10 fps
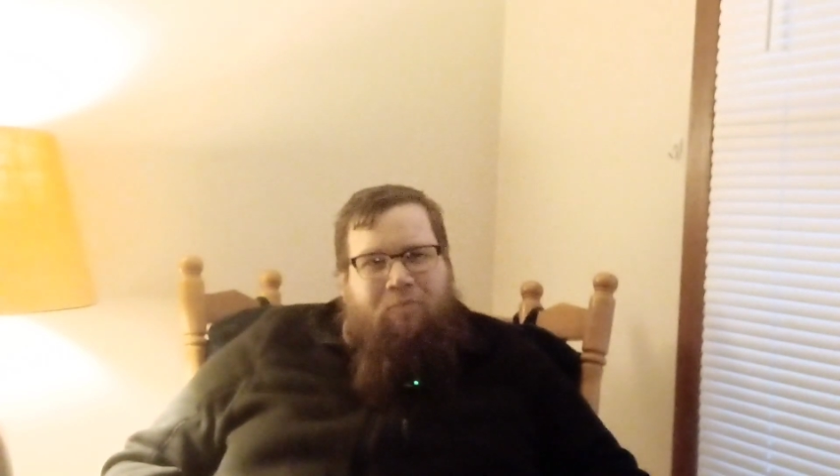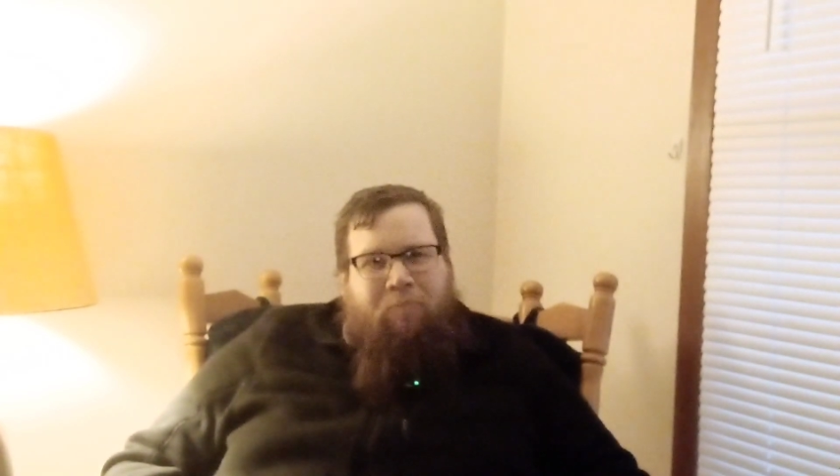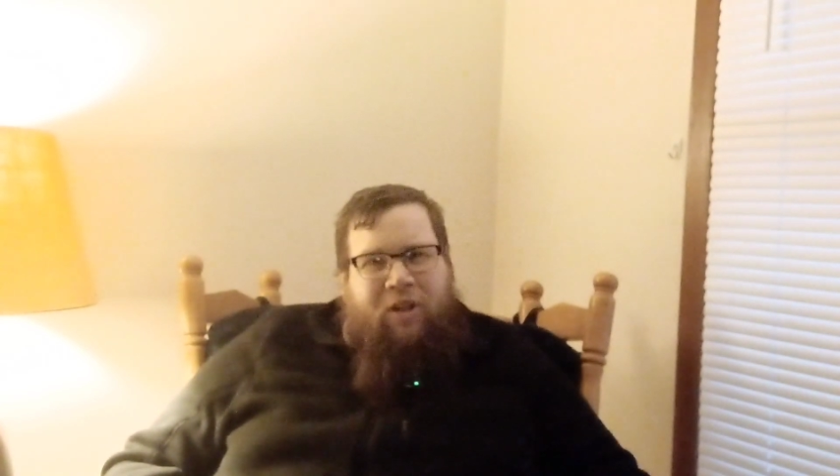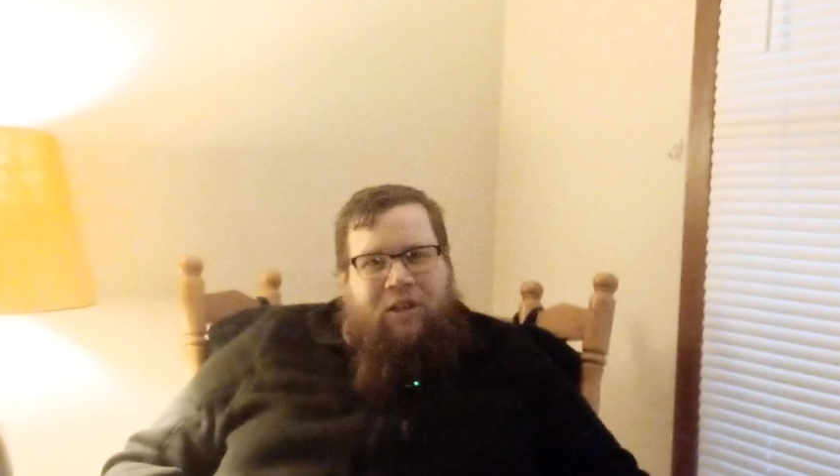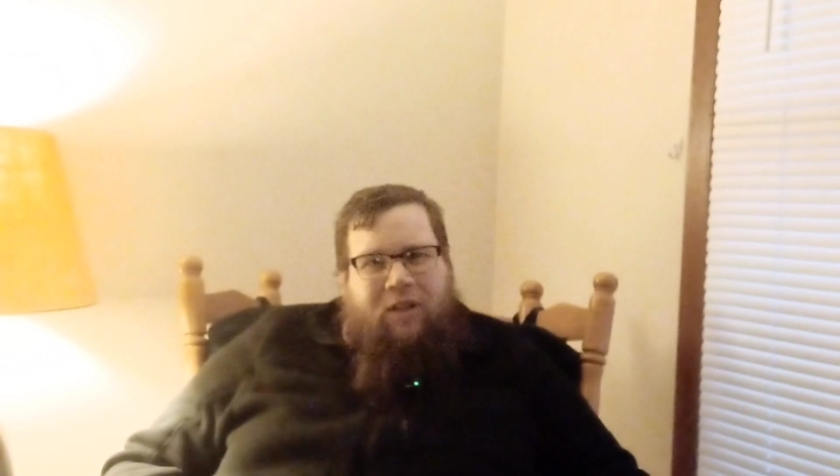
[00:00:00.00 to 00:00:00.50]

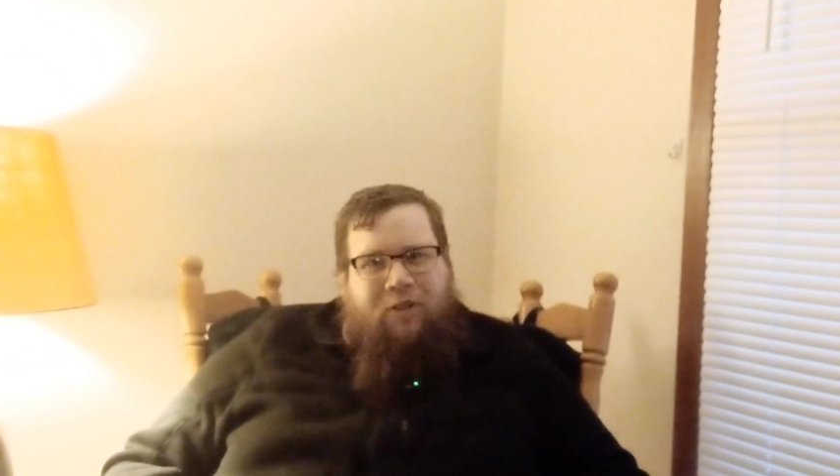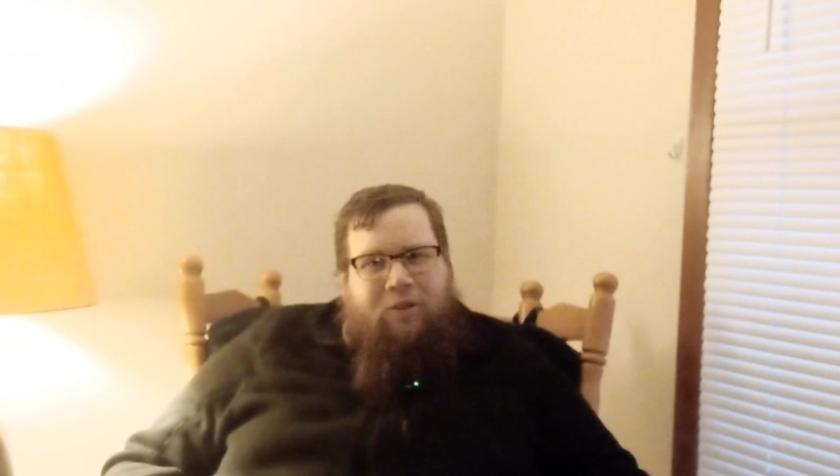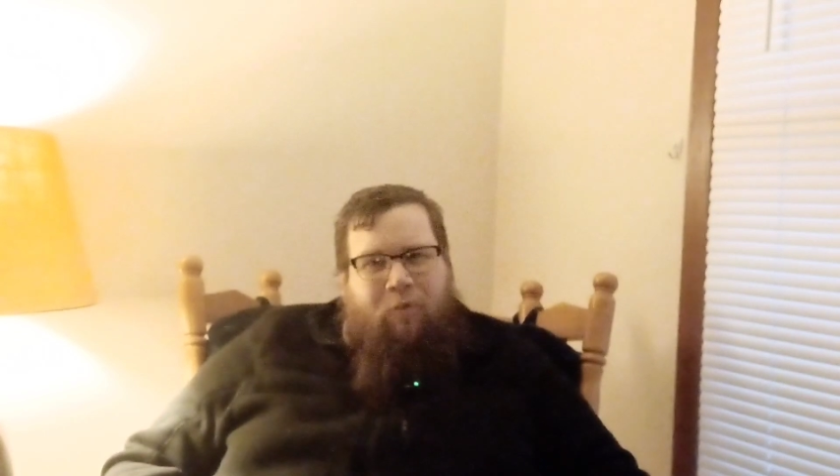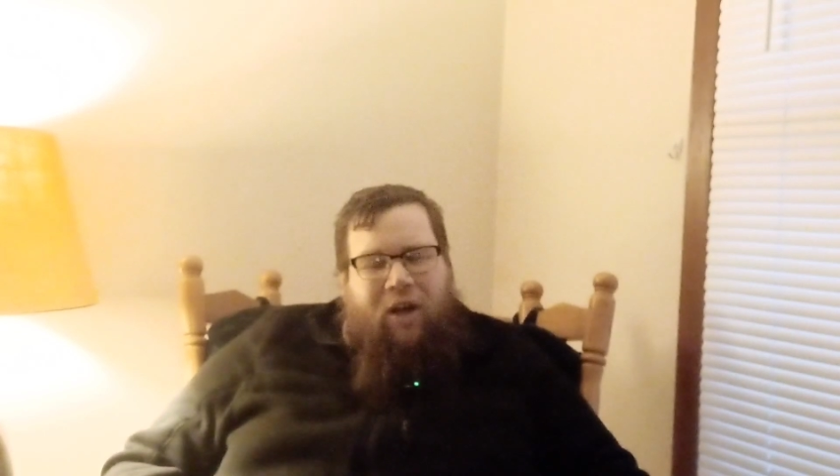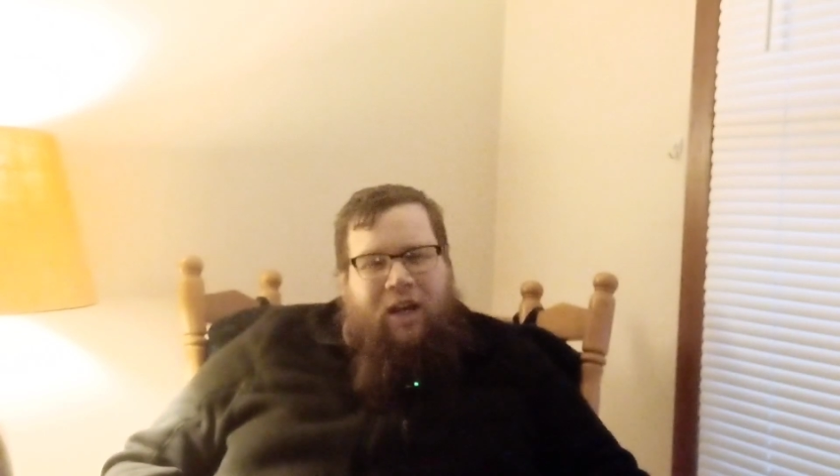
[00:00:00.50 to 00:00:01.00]
But he
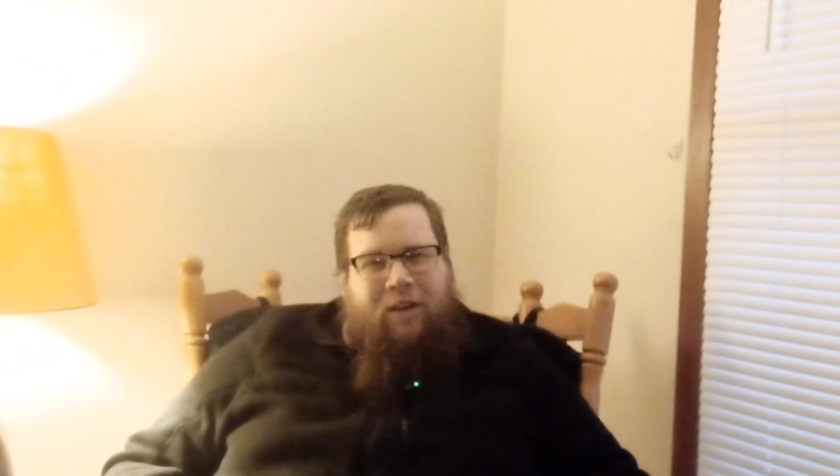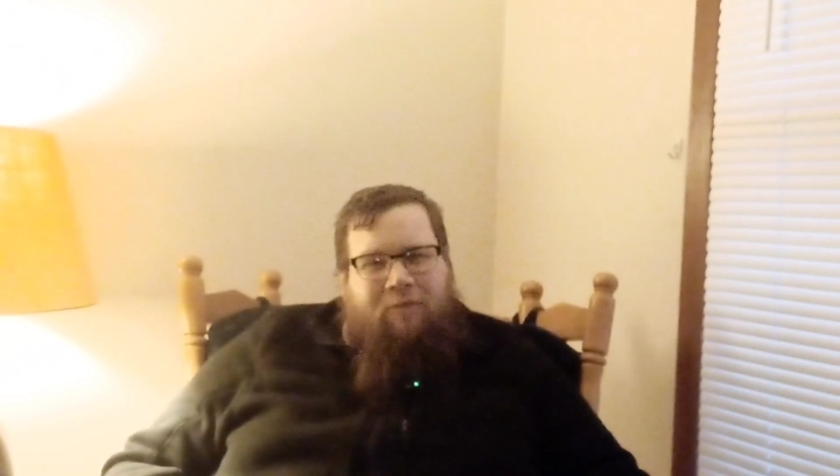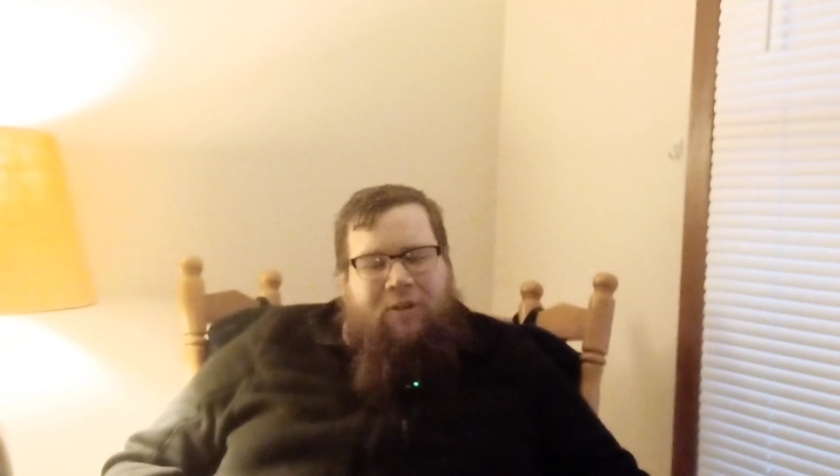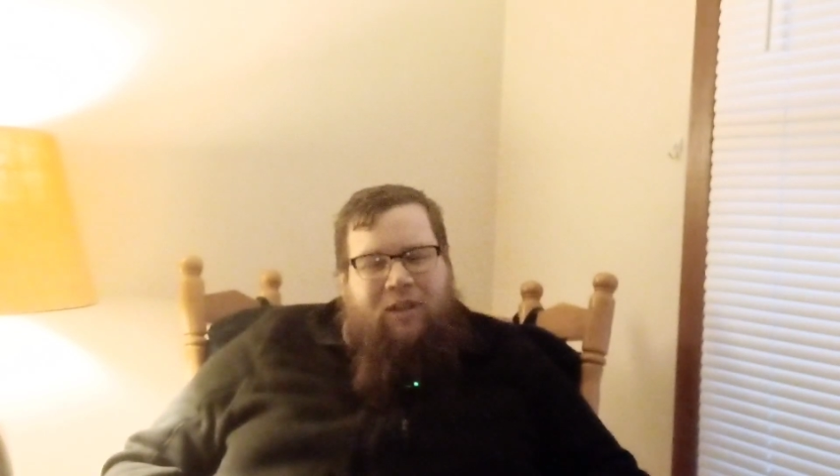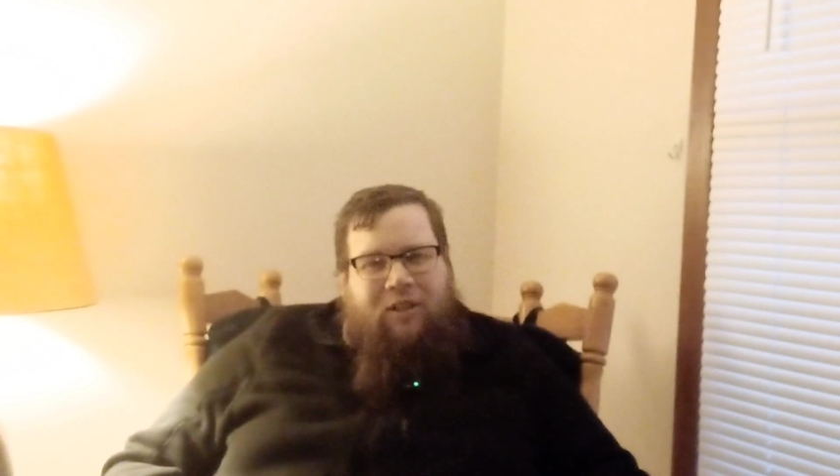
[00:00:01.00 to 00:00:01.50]
gets
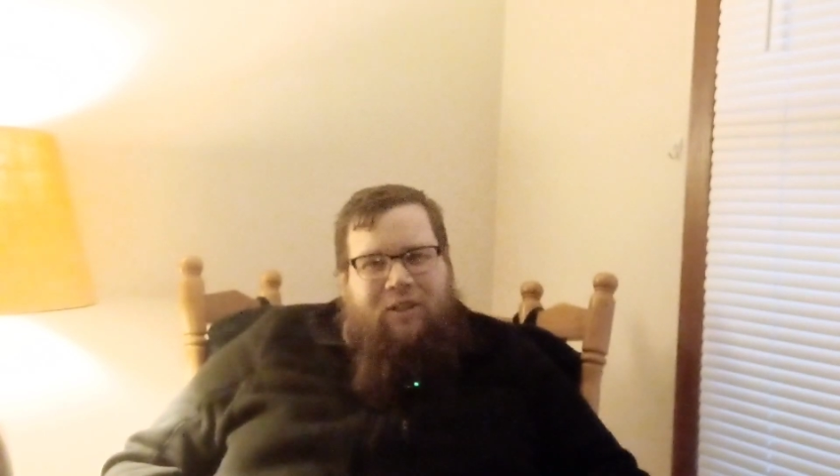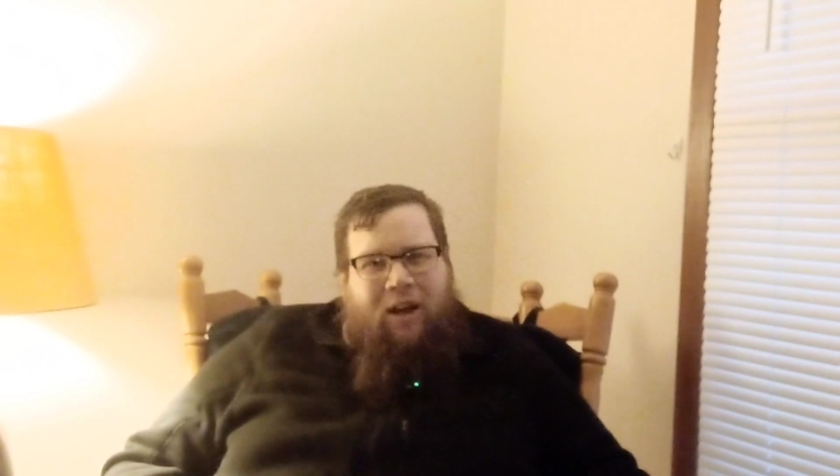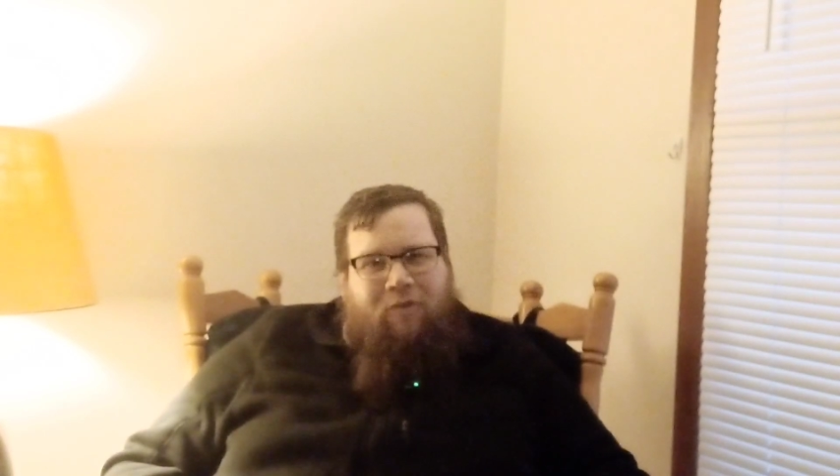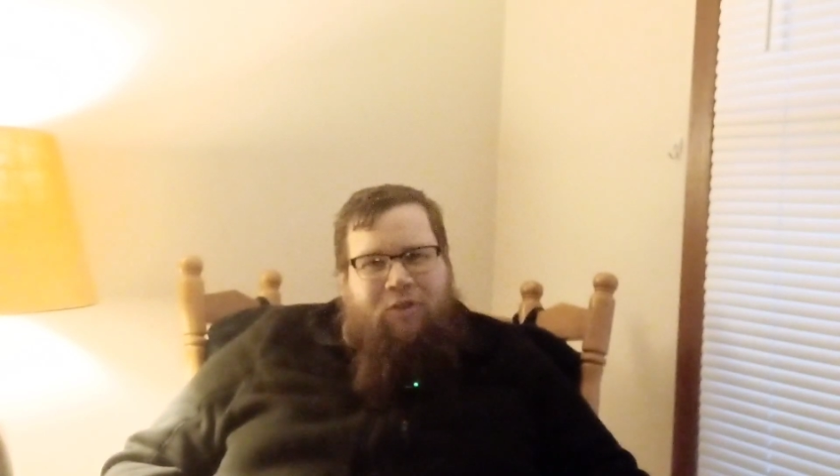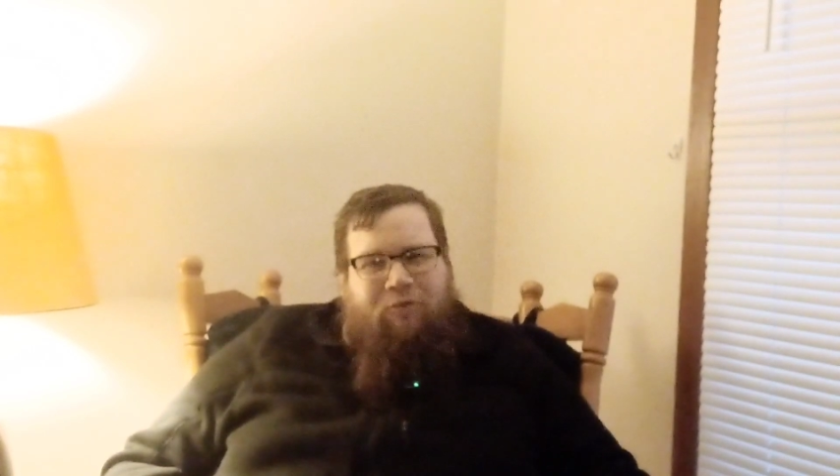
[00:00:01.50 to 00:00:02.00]

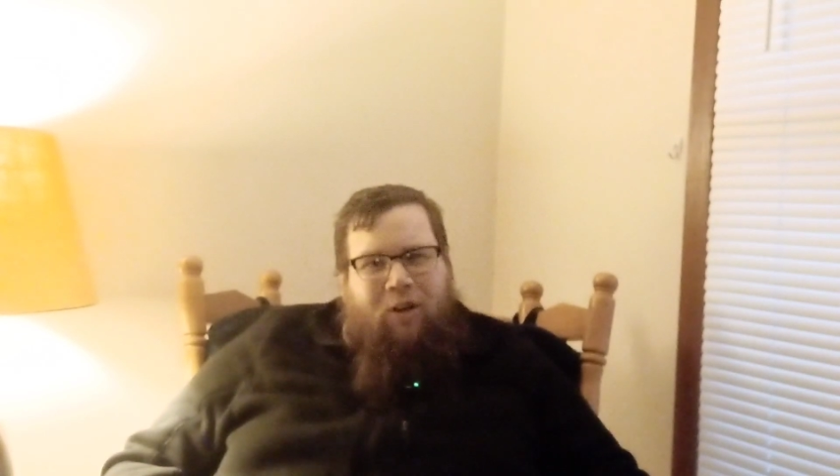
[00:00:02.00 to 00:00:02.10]
out of his